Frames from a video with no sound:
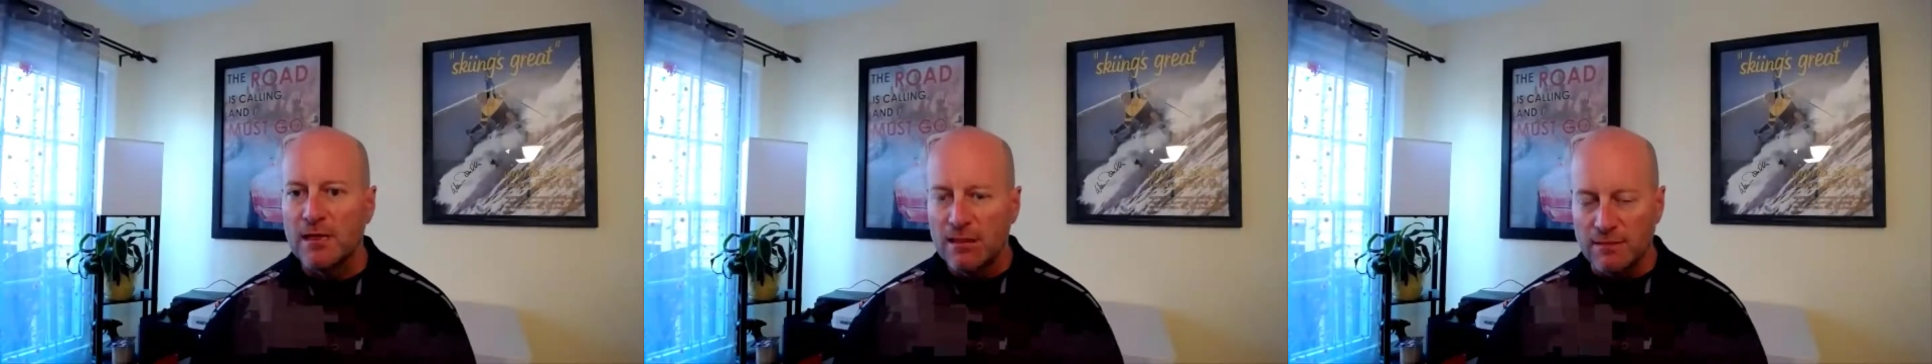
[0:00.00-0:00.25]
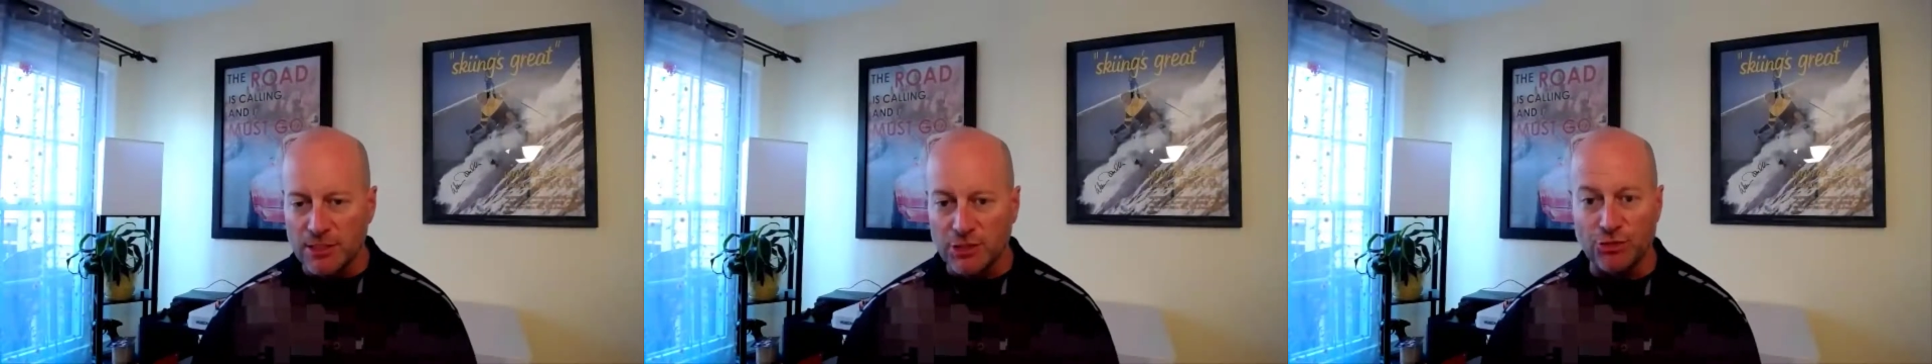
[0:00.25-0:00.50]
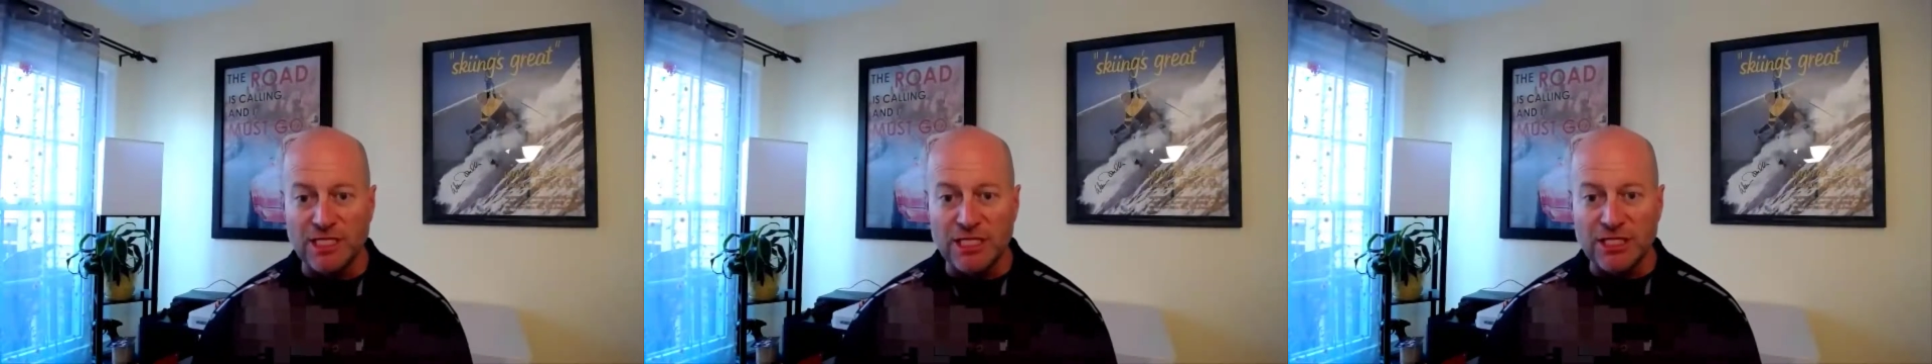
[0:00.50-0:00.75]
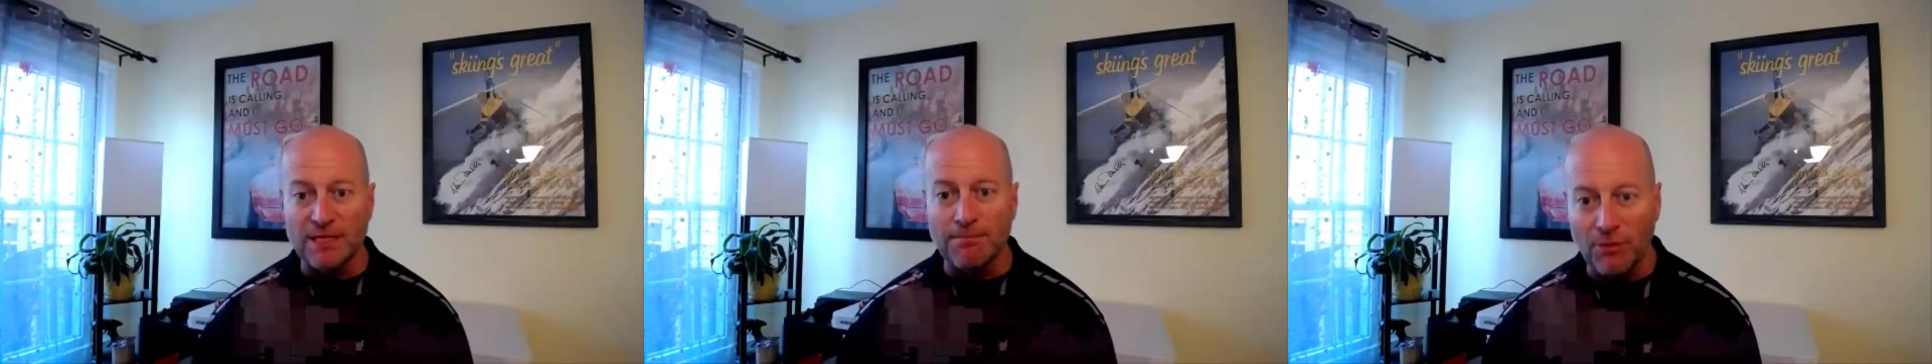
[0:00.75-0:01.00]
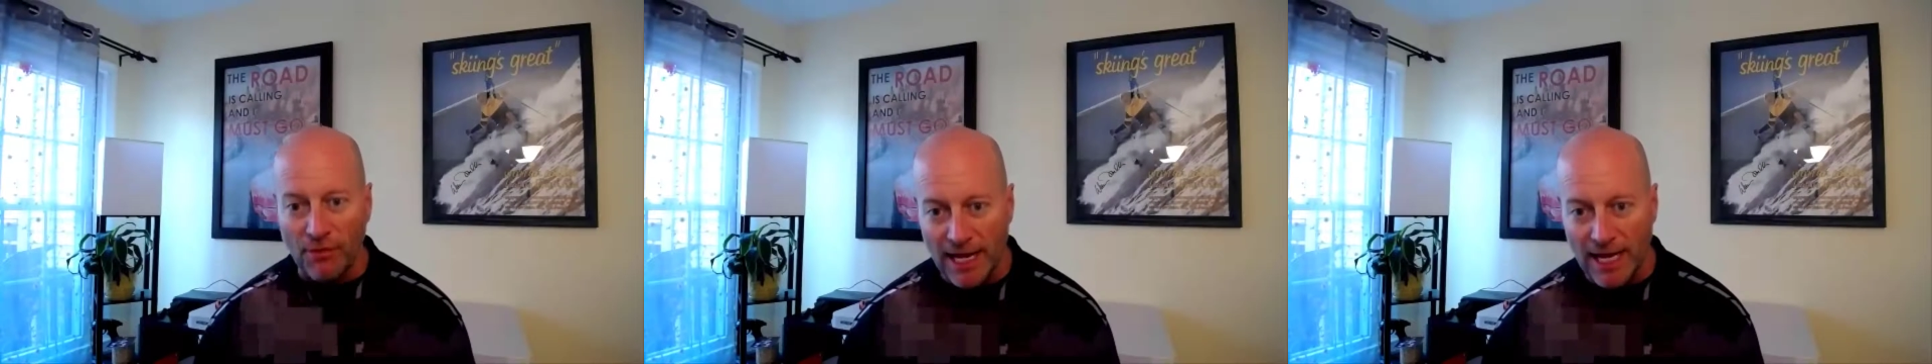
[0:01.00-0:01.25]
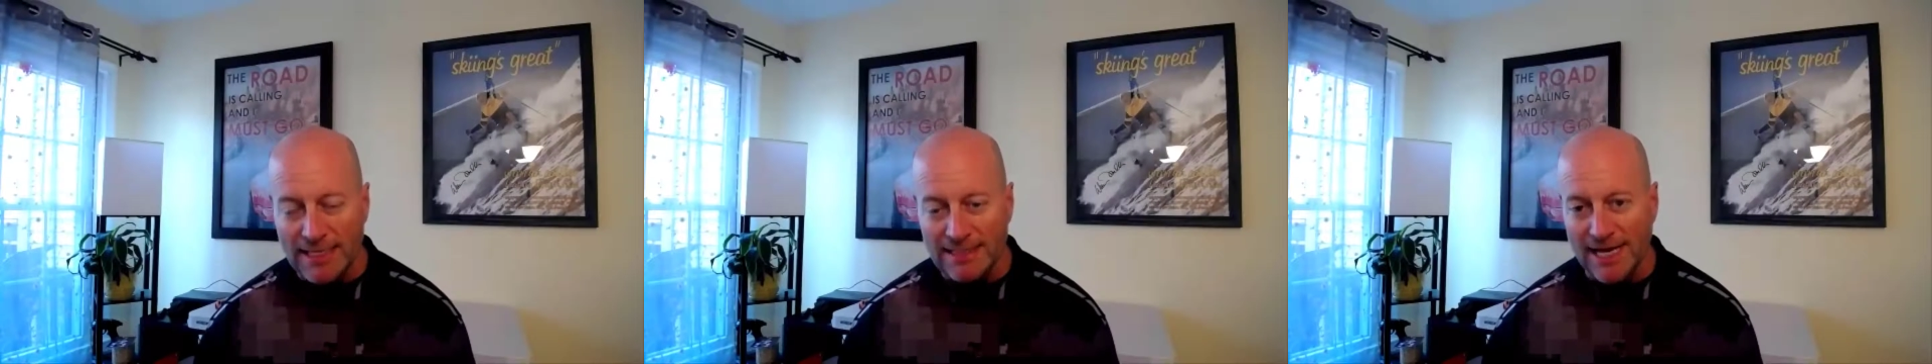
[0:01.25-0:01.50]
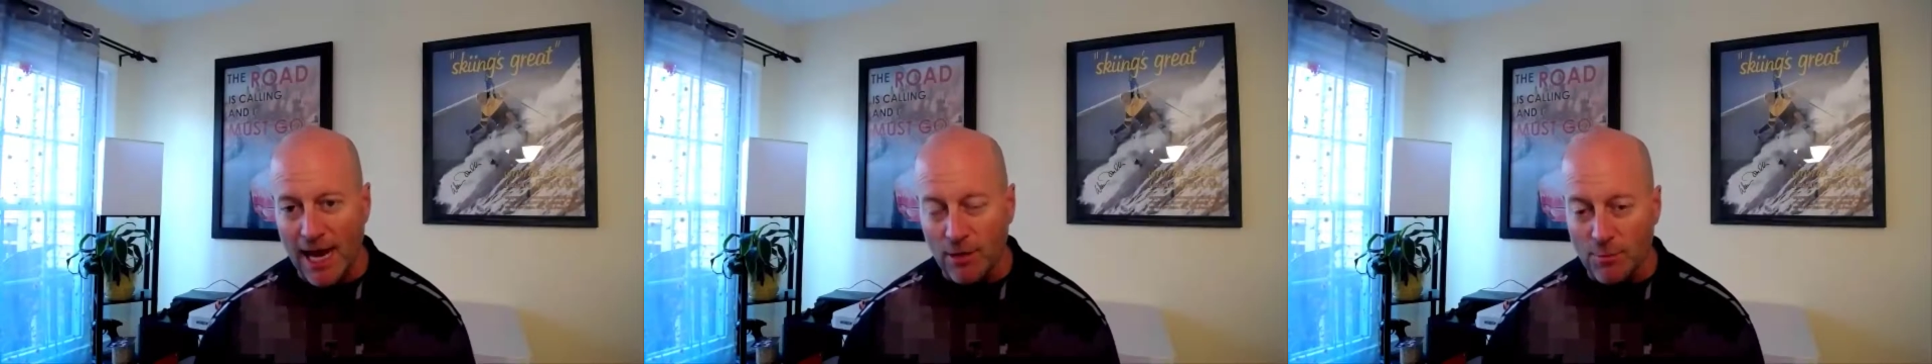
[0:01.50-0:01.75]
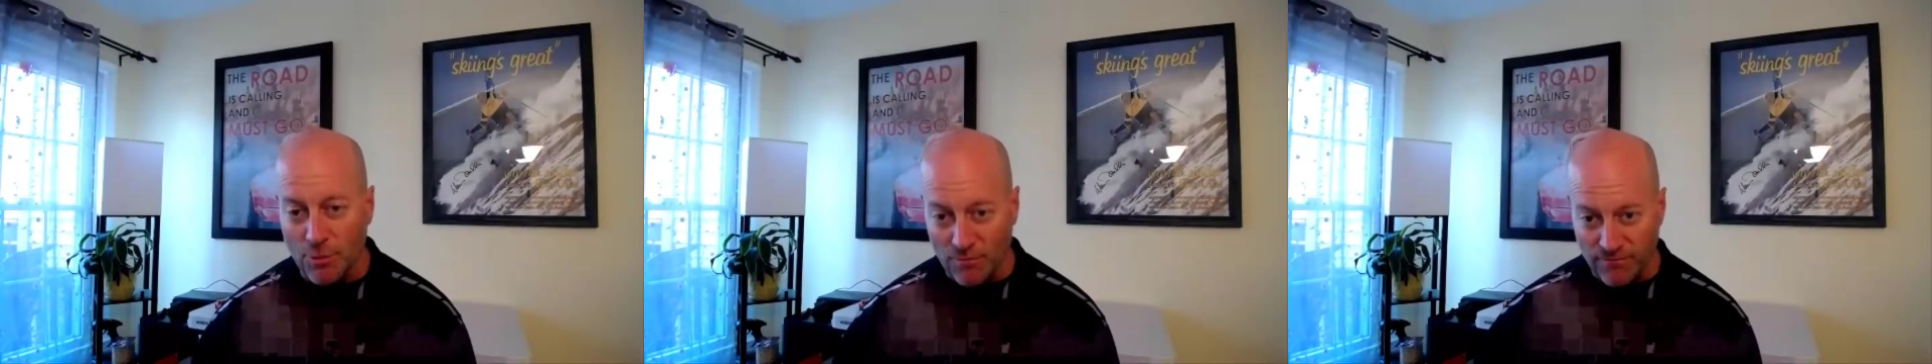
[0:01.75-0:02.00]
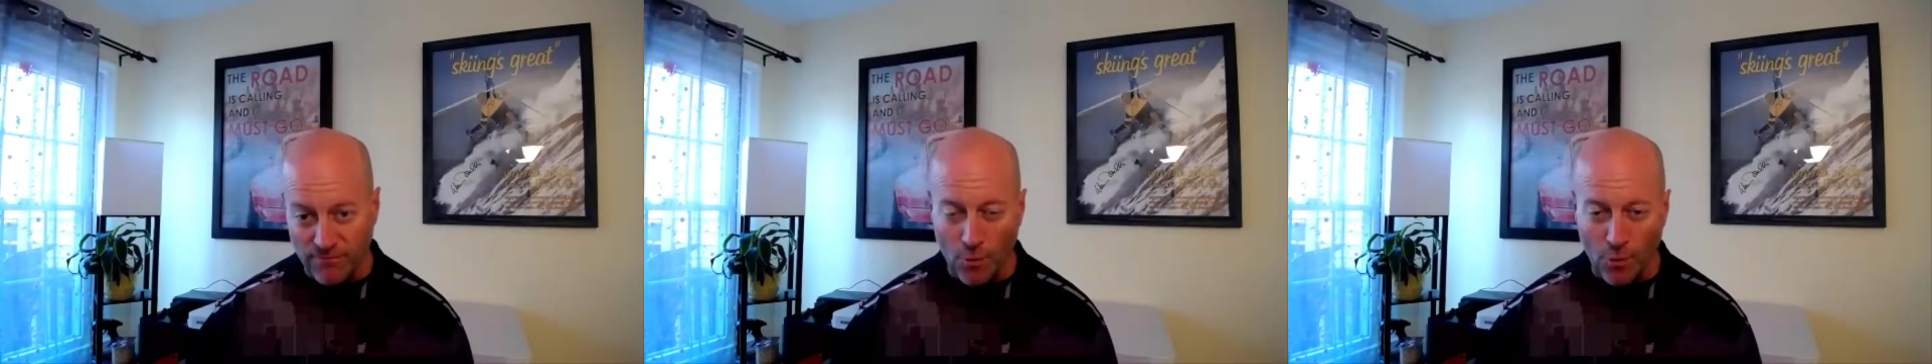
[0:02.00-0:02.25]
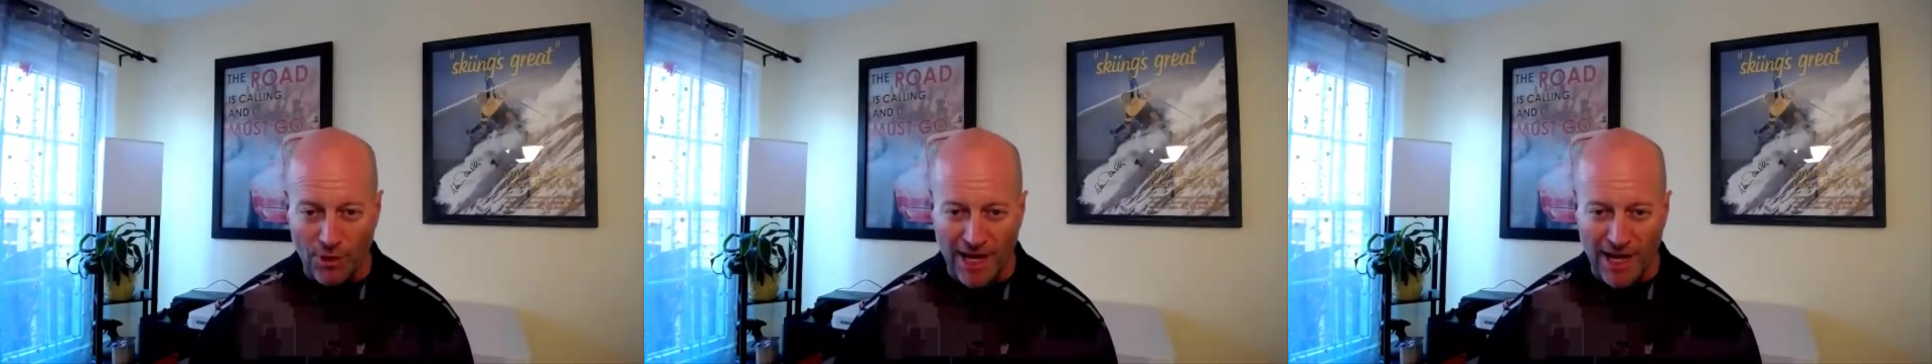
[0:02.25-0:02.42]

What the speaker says: strategic plans and how we move forward